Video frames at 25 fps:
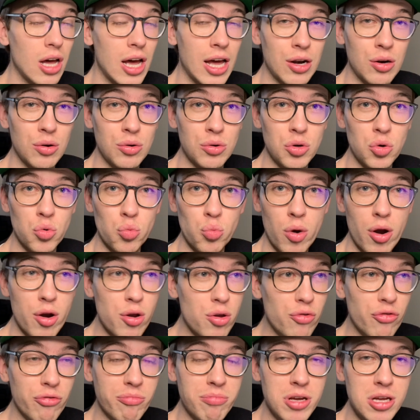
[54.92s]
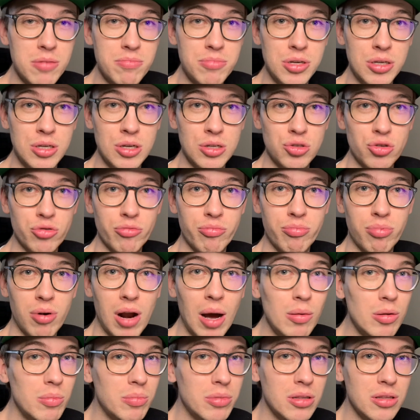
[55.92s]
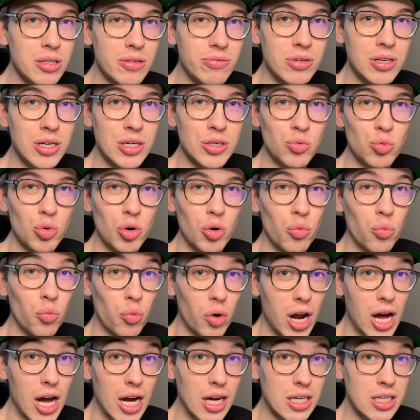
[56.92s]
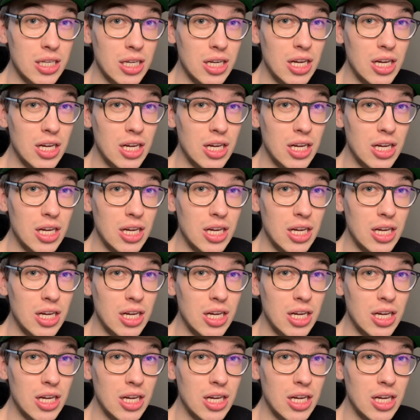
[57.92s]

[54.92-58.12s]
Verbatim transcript: I don't know where you've been because you've probably been living under a rock.